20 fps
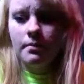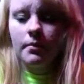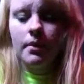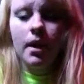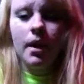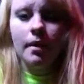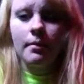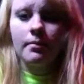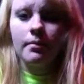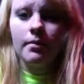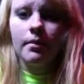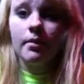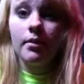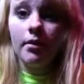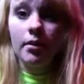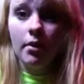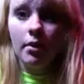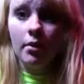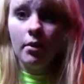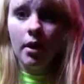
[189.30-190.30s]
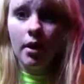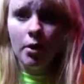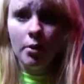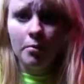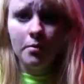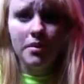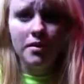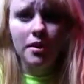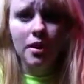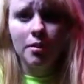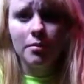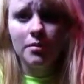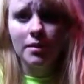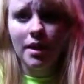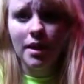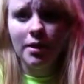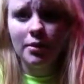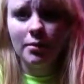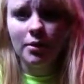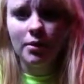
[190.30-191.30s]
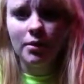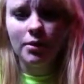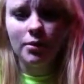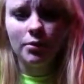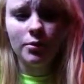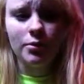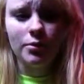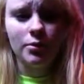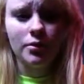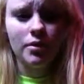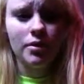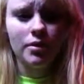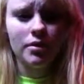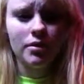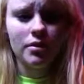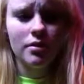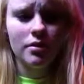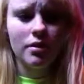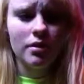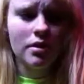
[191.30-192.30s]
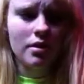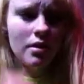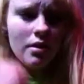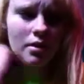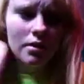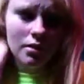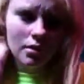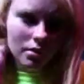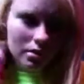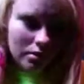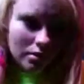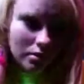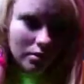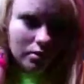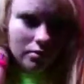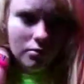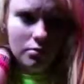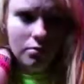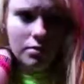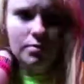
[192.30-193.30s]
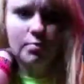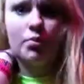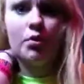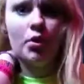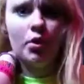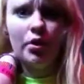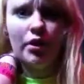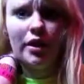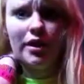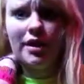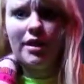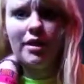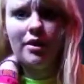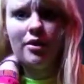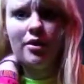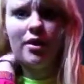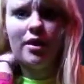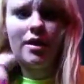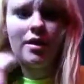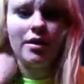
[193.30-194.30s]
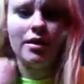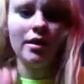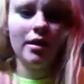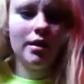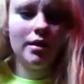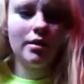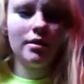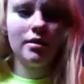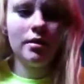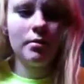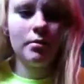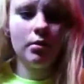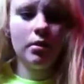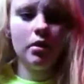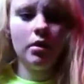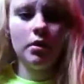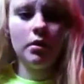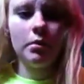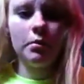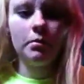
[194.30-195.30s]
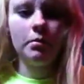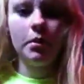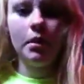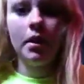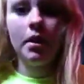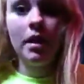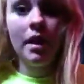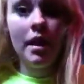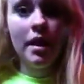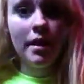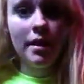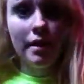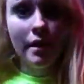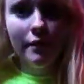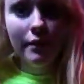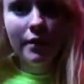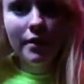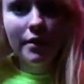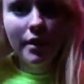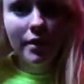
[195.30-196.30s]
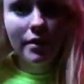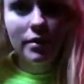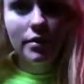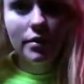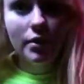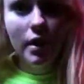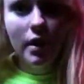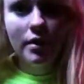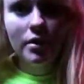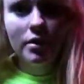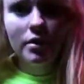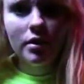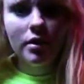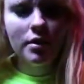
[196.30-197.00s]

yeah. So I hope this helped anyone who's broke right now and needs a plug, but never dead stretch,